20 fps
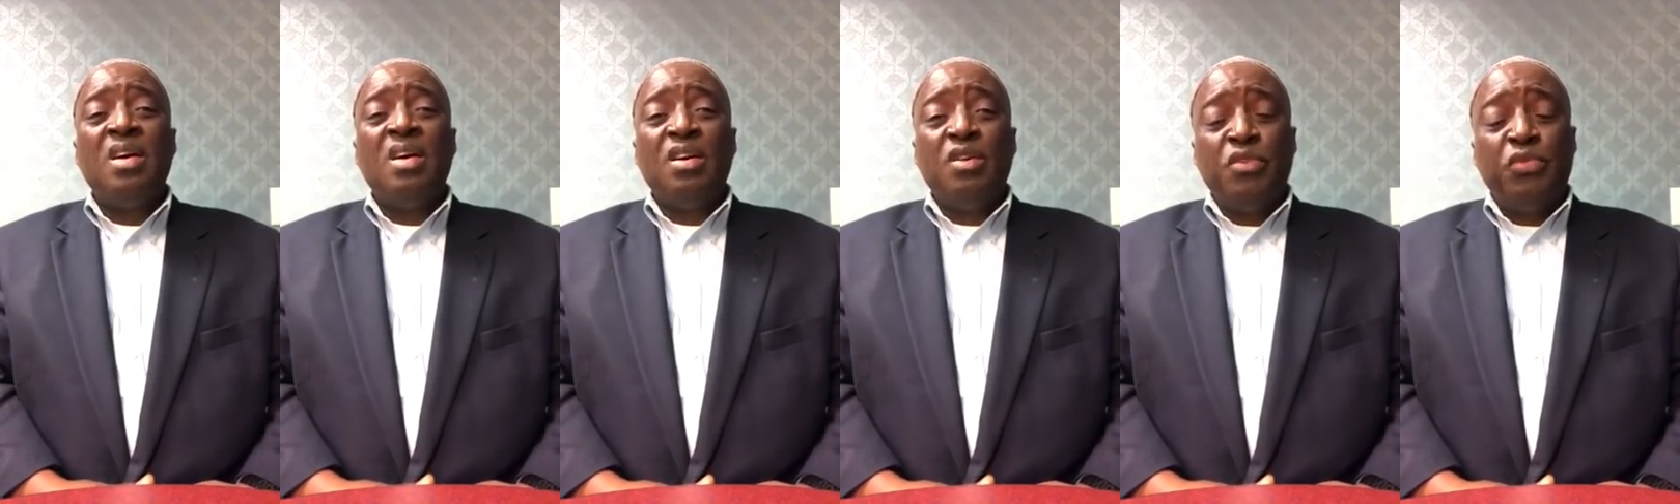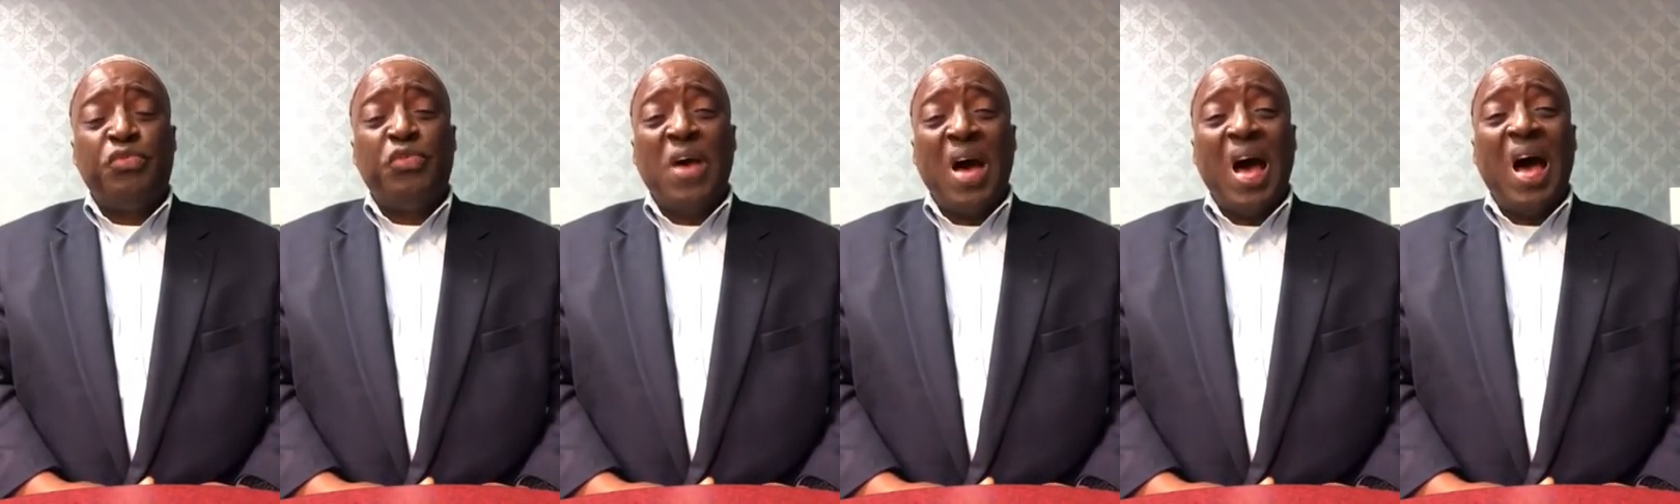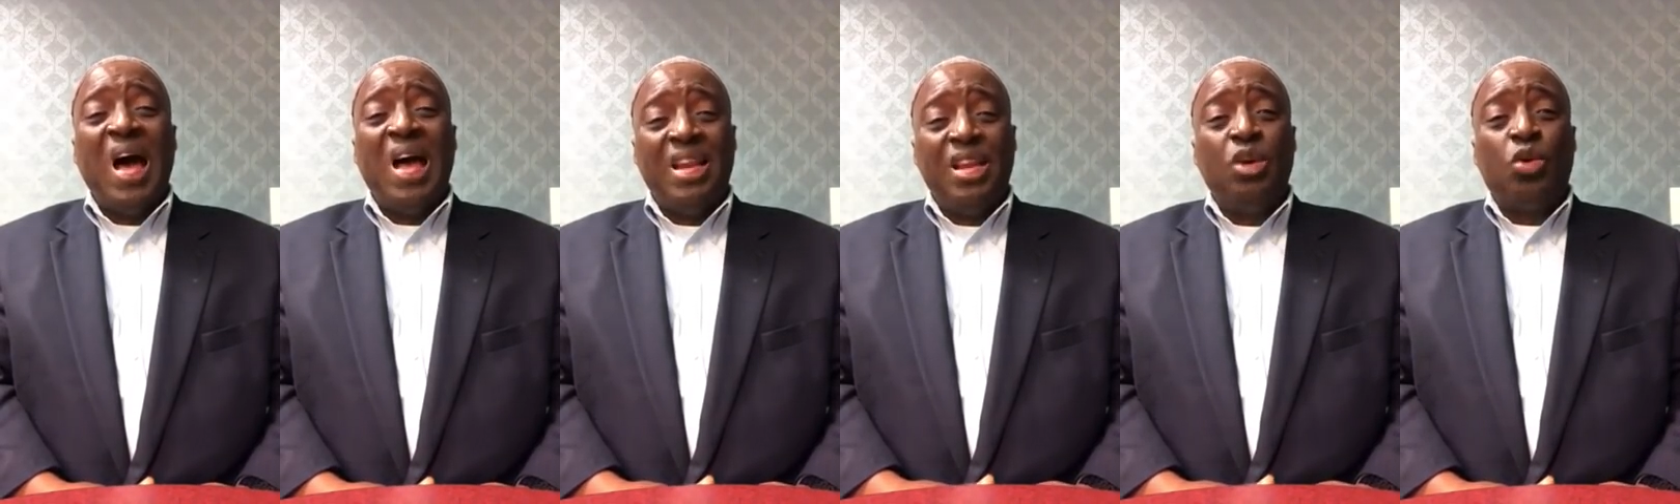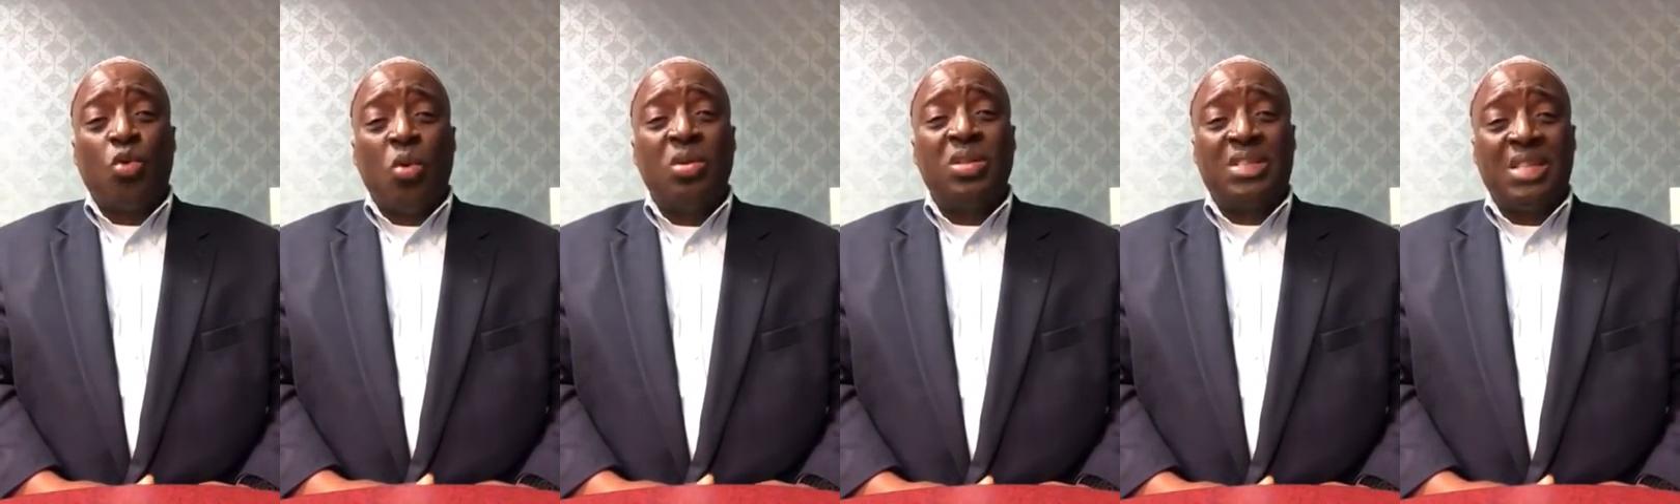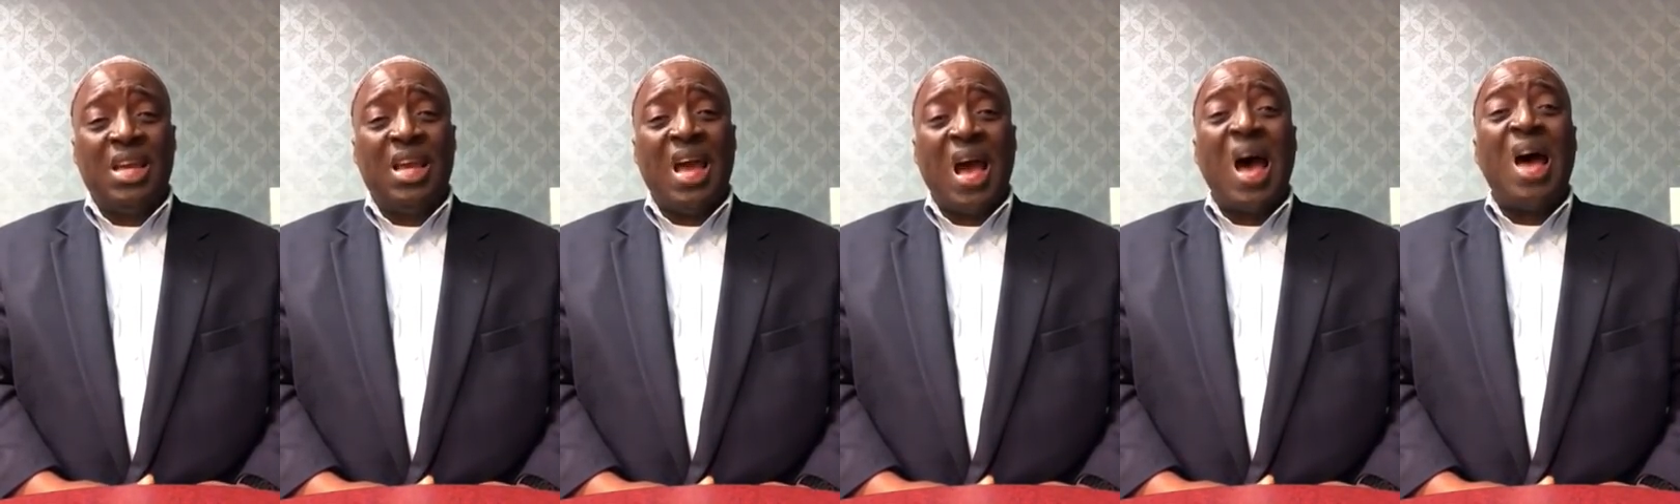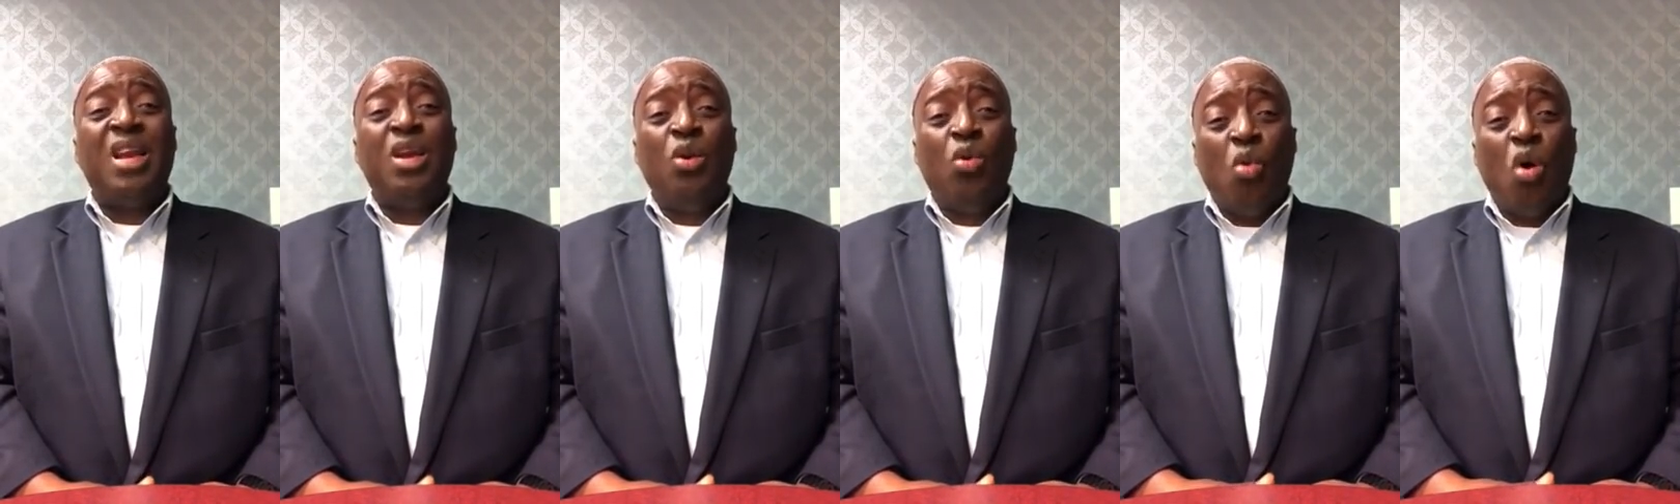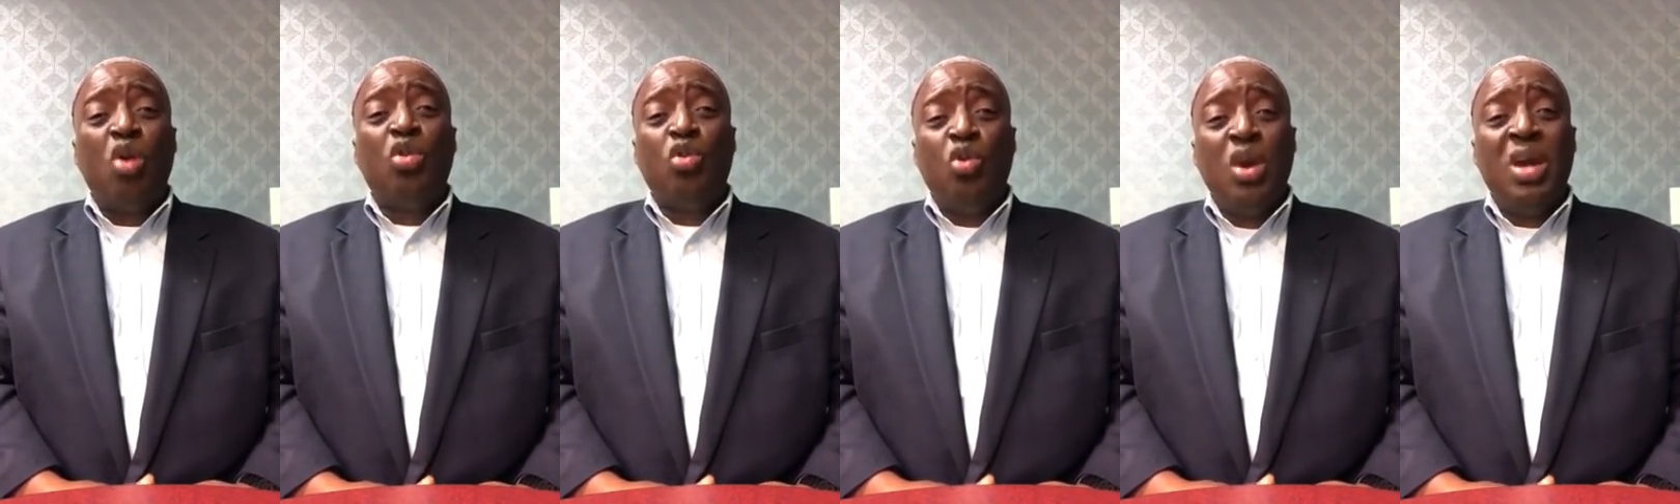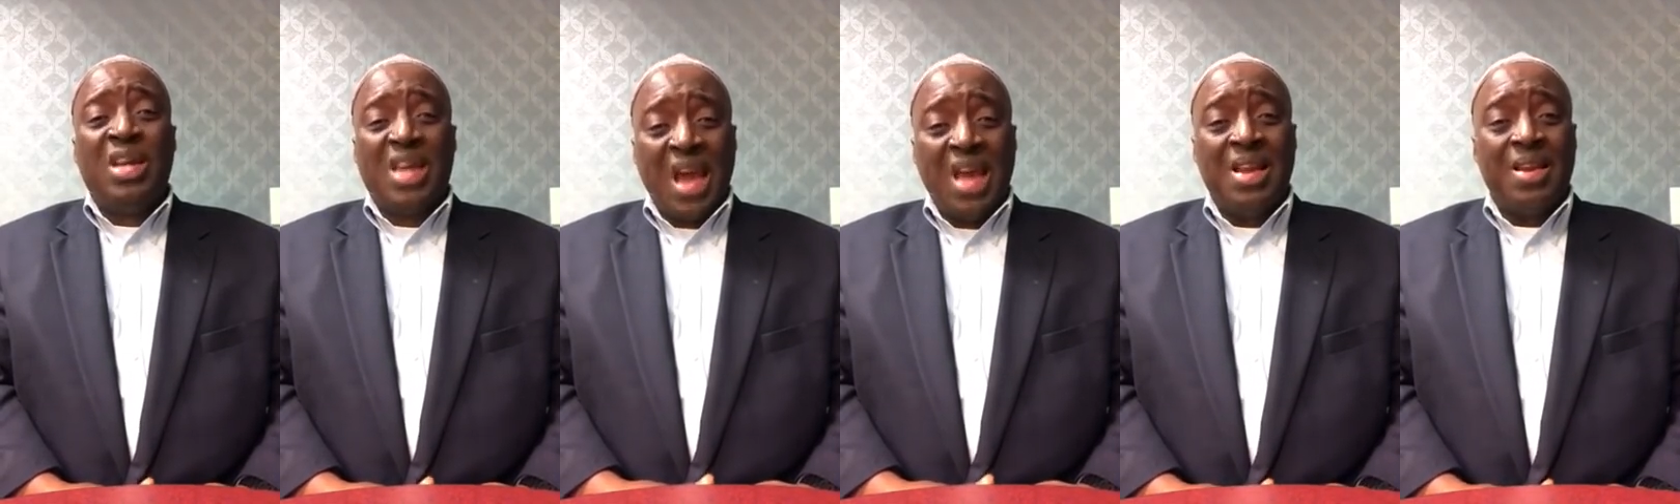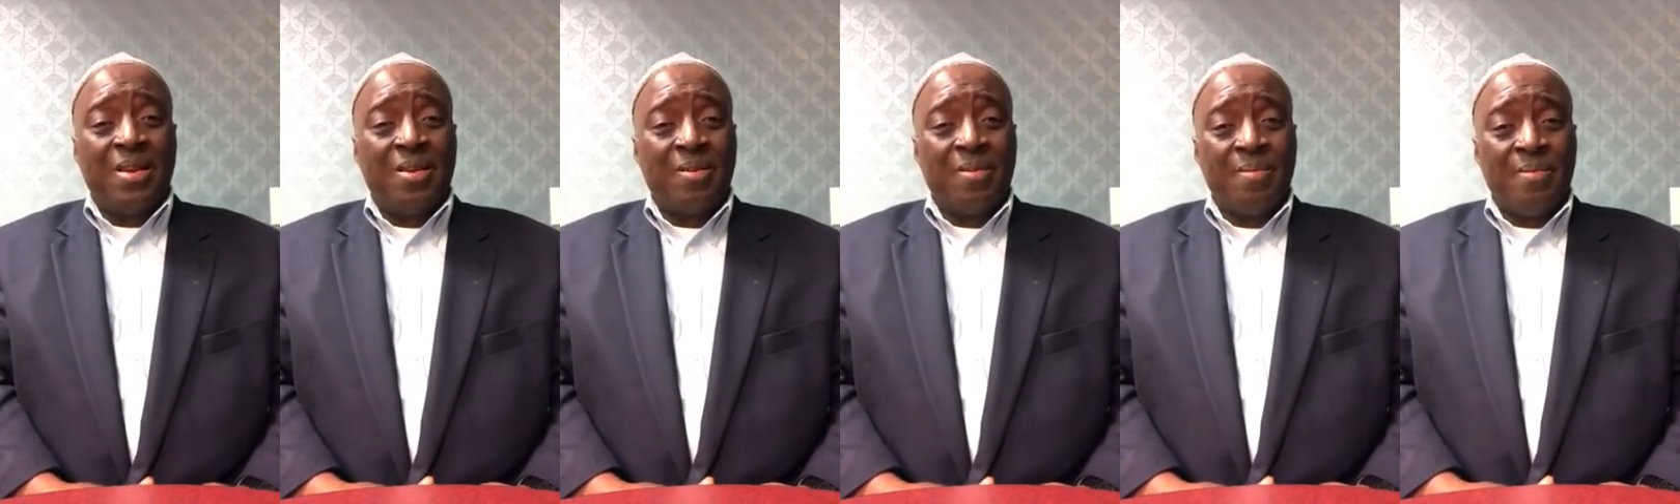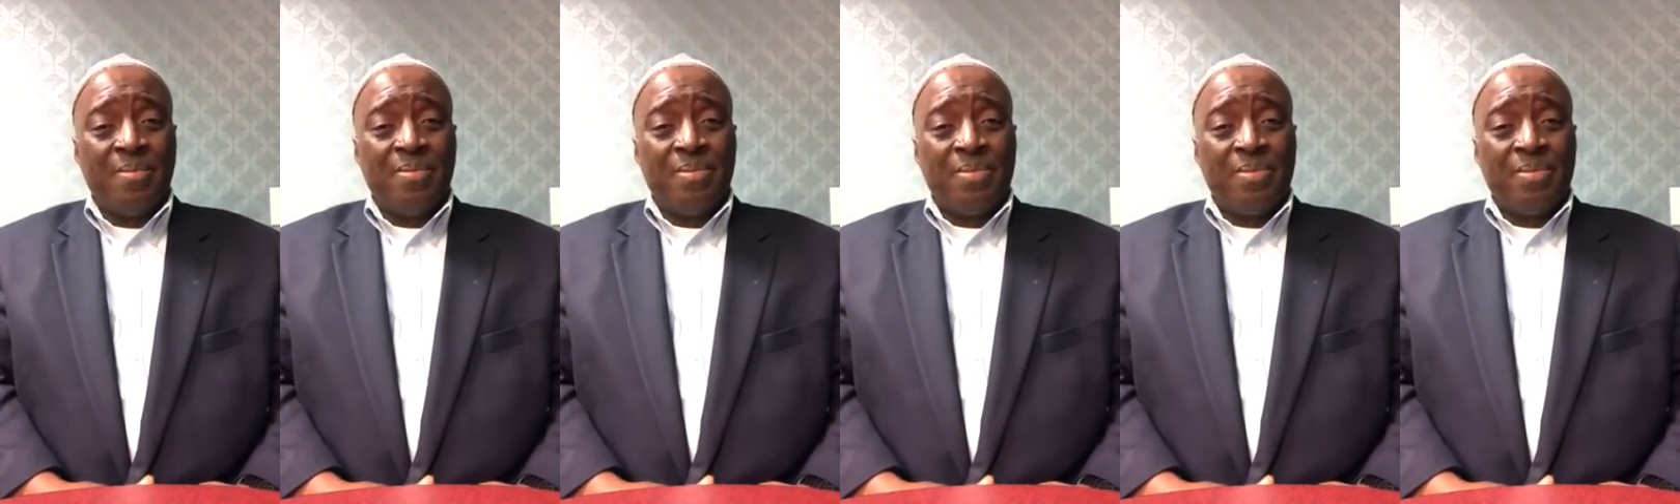Unfa Ali Conte, I dey warn you again.